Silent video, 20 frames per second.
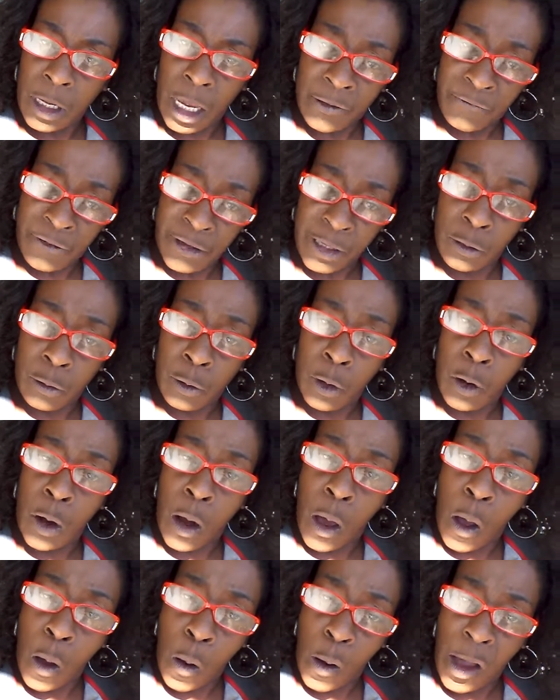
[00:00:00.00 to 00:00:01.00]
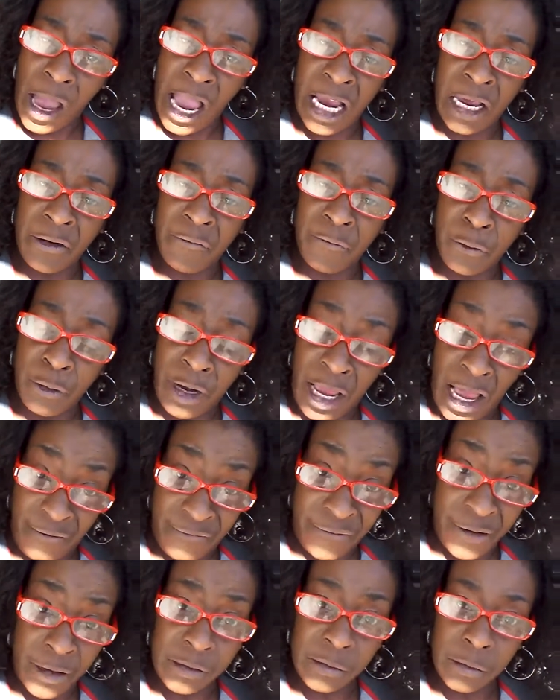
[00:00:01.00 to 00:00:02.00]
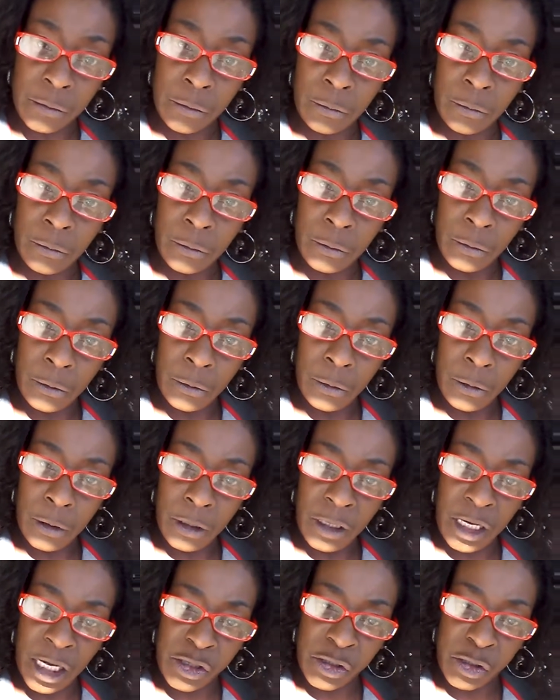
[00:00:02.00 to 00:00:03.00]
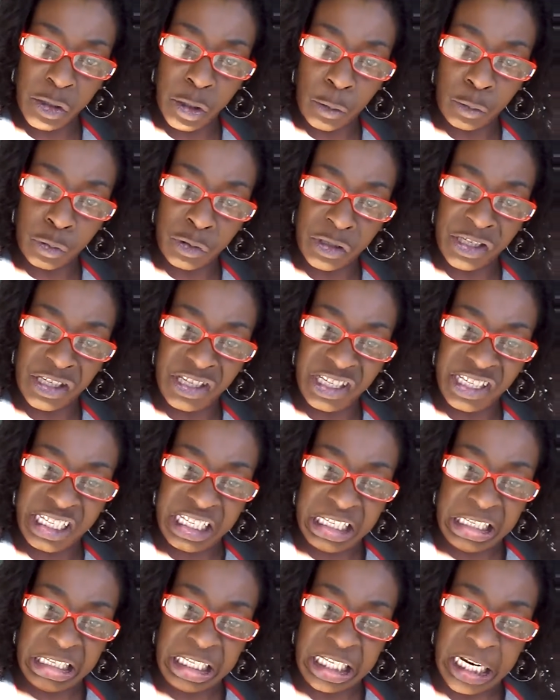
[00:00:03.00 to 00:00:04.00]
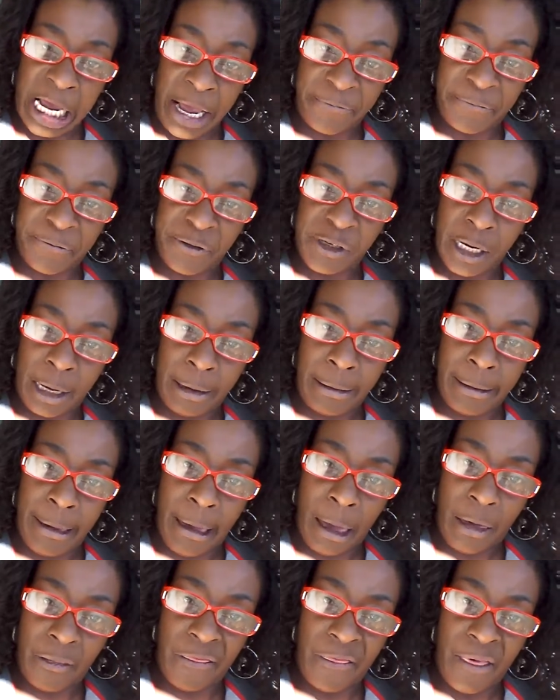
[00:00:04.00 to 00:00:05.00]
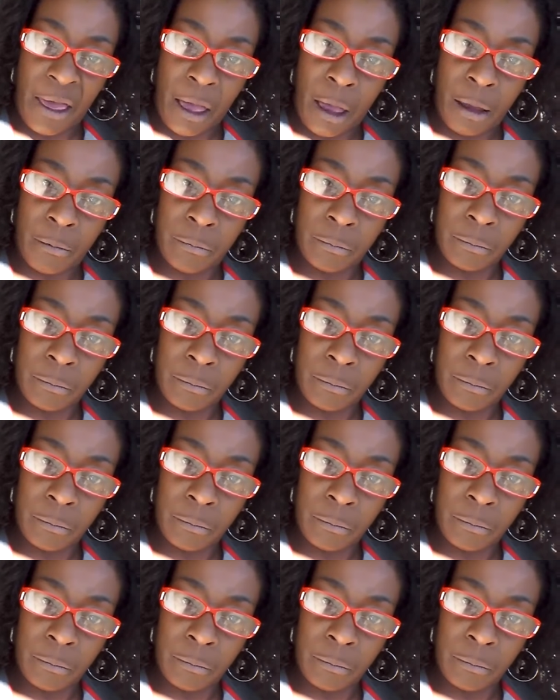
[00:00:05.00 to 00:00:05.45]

And for you low-hanging fruit heifers, Get your stuff together.